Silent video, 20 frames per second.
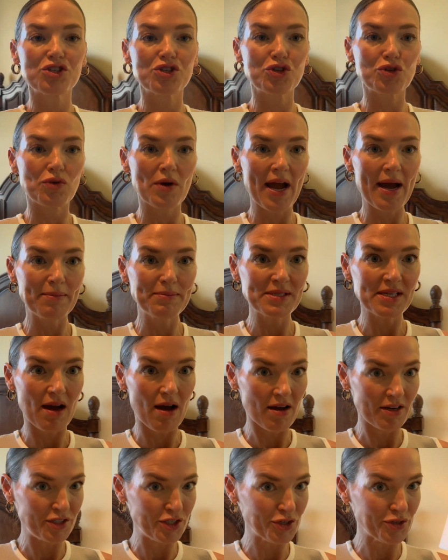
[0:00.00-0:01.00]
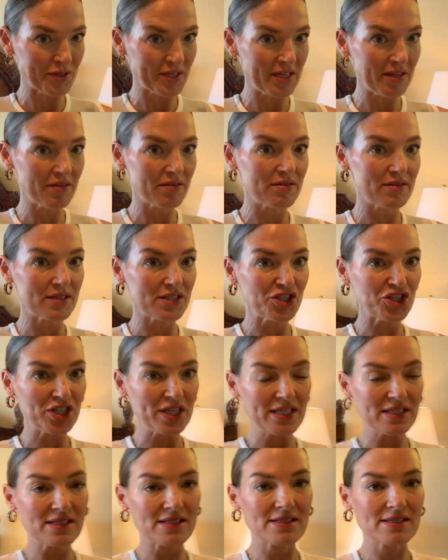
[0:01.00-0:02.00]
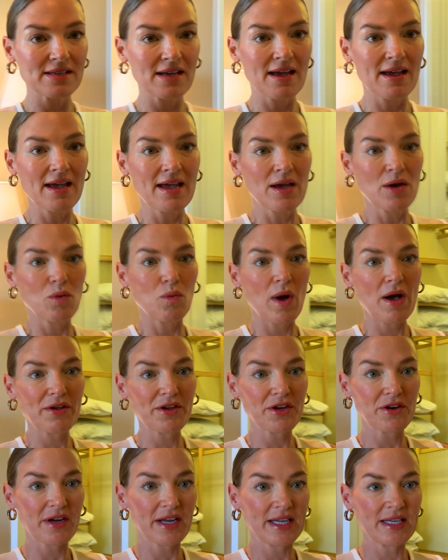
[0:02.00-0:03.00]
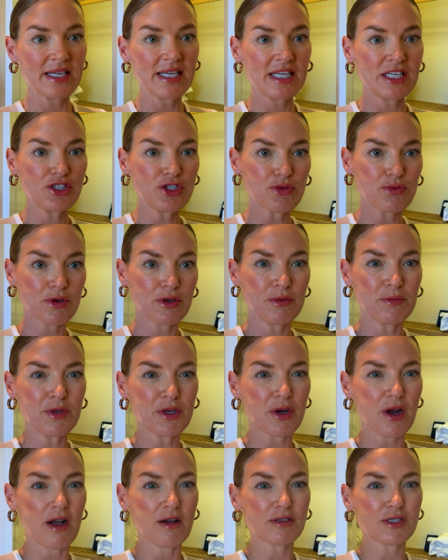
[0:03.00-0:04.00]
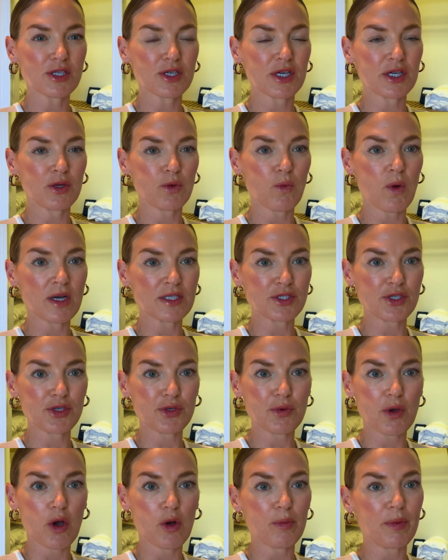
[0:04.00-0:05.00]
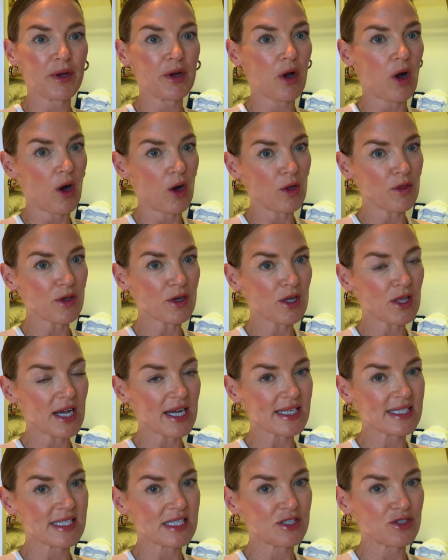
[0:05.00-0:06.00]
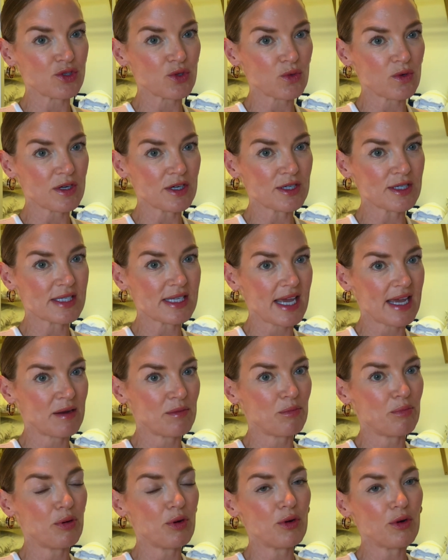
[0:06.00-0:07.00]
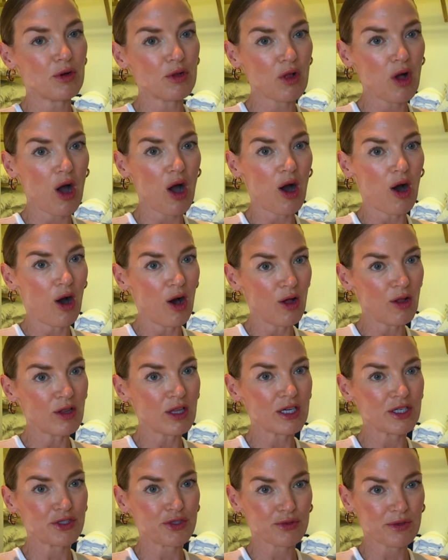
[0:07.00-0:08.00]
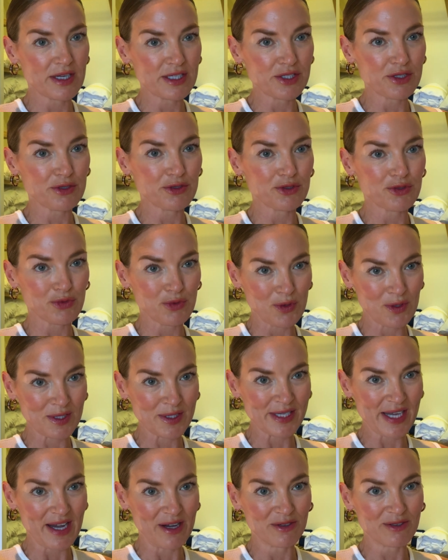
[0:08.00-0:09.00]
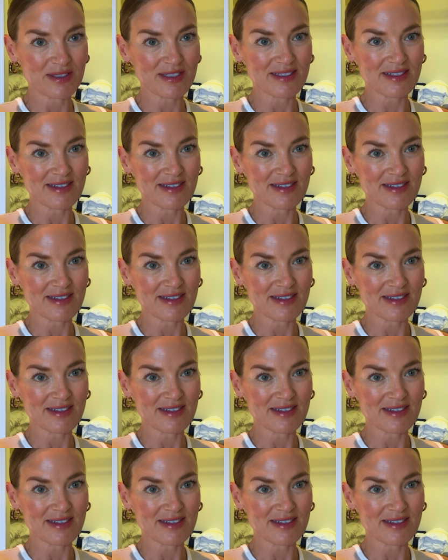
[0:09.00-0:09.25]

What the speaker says: trapped underneath the sheets. While you're in each room, you're also going to want to open all the closet doors and pull all dresser drawers out.